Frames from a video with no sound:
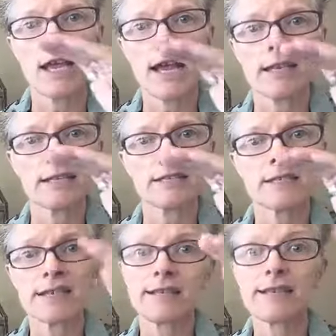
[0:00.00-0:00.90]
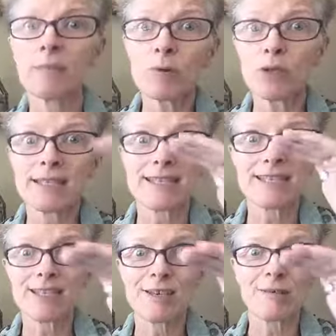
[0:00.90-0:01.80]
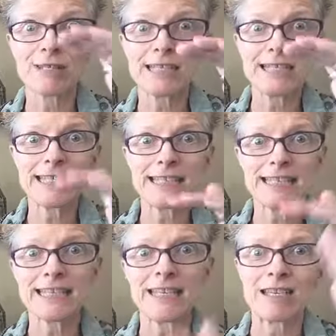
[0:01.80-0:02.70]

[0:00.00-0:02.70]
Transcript: And it does it in bullets, ding, ding, ding, ding,